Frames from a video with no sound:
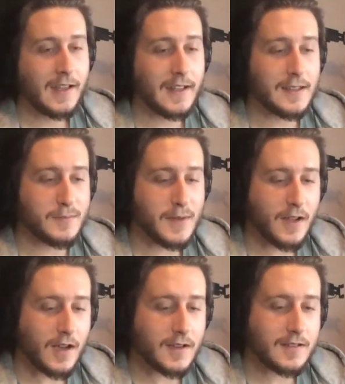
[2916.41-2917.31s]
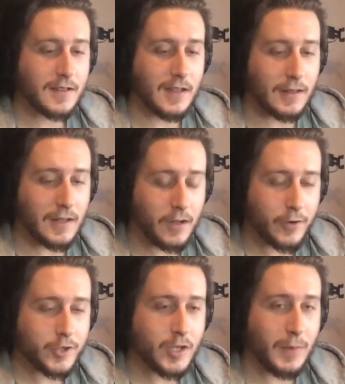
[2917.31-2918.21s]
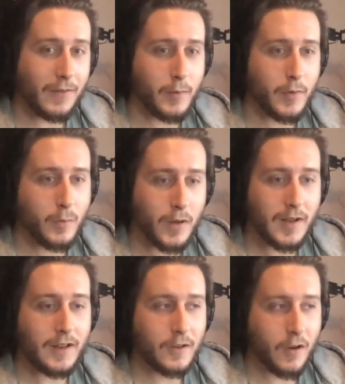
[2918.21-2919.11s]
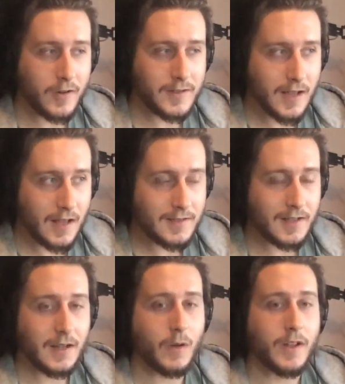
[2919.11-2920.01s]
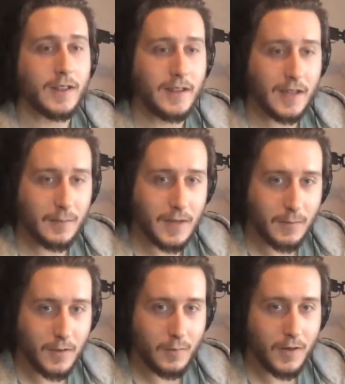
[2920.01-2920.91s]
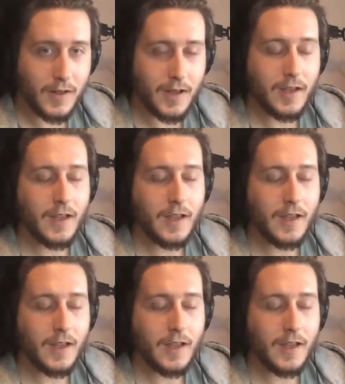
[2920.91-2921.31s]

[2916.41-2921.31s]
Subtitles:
is because the dealership have a monopoly on car sales and they want to keep that monopoly,